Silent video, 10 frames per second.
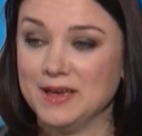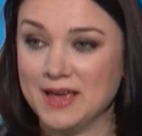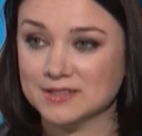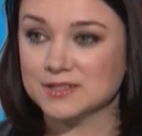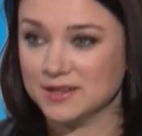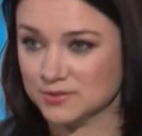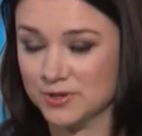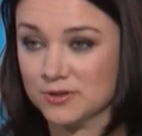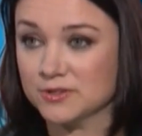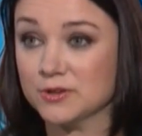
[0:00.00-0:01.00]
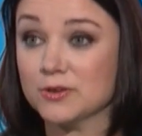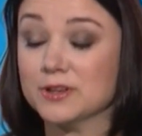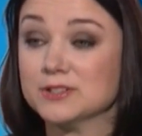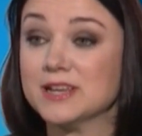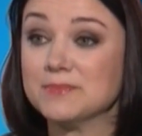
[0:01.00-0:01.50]
As we heard in an
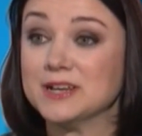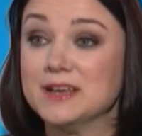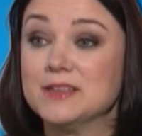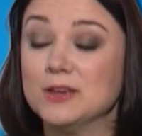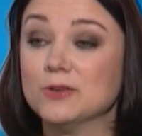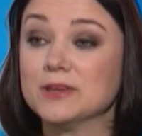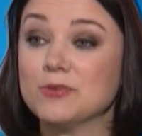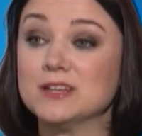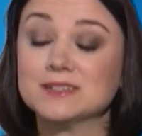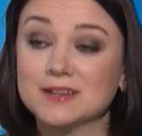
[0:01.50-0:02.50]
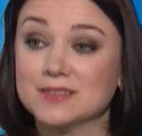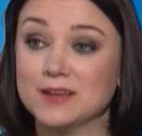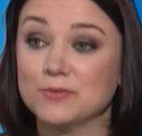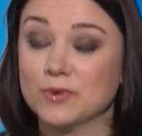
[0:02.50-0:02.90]
earlier segment, the only precedent that